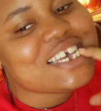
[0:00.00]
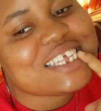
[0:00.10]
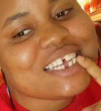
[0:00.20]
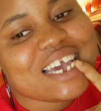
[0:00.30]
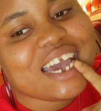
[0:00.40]

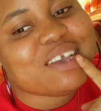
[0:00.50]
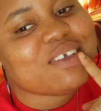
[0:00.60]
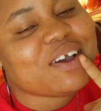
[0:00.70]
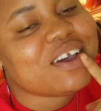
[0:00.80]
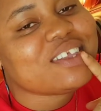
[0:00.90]
so guys,
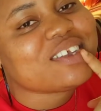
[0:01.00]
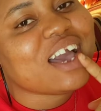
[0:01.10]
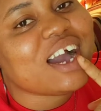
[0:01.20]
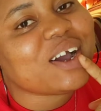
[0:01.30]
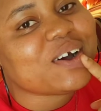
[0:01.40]
you're going to go
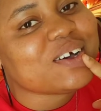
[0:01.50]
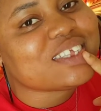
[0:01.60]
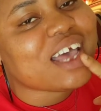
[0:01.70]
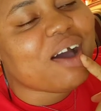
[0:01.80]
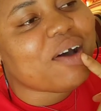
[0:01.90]
and
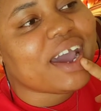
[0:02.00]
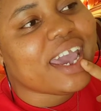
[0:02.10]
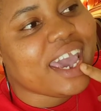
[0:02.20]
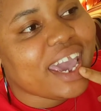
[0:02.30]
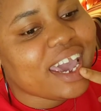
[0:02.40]
cut our
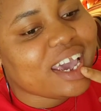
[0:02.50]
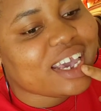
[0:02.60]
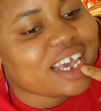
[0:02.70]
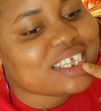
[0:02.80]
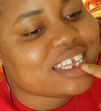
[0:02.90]
hair,
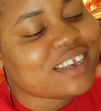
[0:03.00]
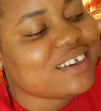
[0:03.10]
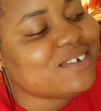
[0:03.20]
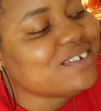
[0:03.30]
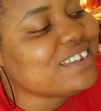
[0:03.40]
get a
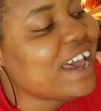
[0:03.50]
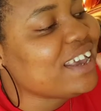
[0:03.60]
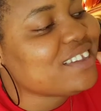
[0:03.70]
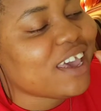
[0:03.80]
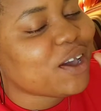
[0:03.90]
good
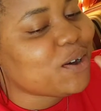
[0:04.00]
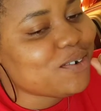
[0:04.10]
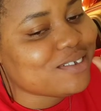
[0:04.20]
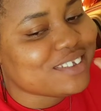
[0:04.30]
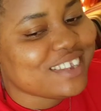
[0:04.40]
night
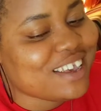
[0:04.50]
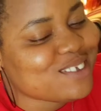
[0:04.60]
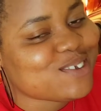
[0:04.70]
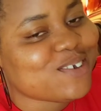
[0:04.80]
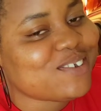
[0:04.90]
haircut. Yes,
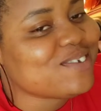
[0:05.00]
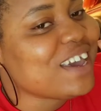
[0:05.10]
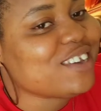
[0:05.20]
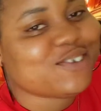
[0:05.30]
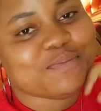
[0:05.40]
so you
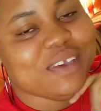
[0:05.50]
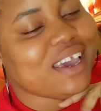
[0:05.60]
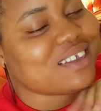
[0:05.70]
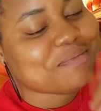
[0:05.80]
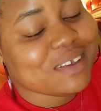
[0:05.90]
guys should be
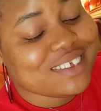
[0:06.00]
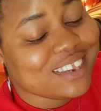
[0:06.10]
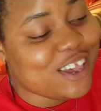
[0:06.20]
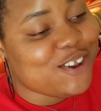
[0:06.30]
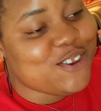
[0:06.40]
expecting
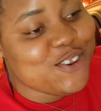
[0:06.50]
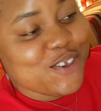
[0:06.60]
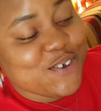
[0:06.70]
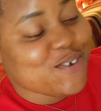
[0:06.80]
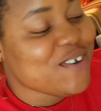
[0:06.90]
a
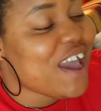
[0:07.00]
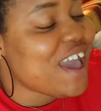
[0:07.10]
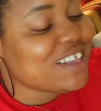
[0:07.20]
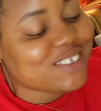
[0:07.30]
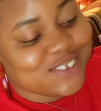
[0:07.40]
new
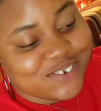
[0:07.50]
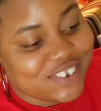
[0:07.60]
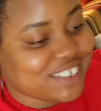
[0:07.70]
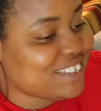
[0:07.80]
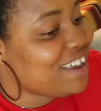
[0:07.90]

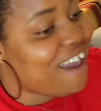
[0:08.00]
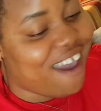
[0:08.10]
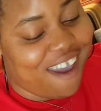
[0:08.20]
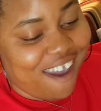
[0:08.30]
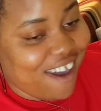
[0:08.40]
touched
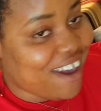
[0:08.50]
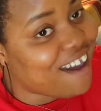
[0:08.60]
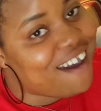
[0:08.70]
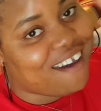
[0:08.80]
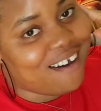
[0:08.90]

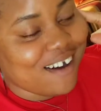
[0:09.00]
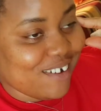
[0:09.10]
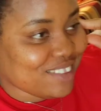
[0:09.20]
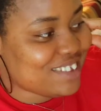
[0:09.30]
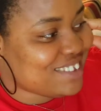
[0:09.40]

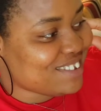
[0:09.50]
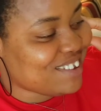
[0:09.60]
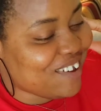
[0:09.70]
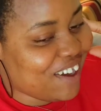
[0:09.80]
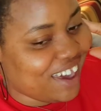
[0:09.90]
haircut,
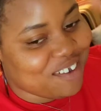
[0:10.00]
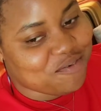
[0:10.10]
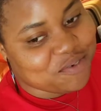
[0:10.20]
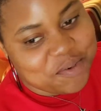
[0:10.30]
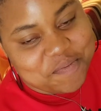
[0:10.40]
okay,
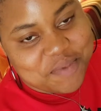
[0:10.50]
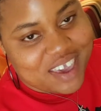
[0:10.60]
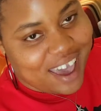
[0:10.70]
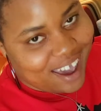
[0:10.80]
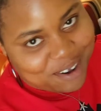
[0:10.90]
from
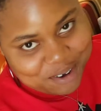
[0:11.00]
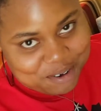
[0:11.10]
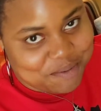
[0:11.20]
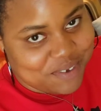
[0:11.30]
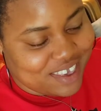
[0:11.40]
me and
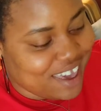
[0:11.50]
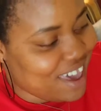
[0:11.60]
Kobe.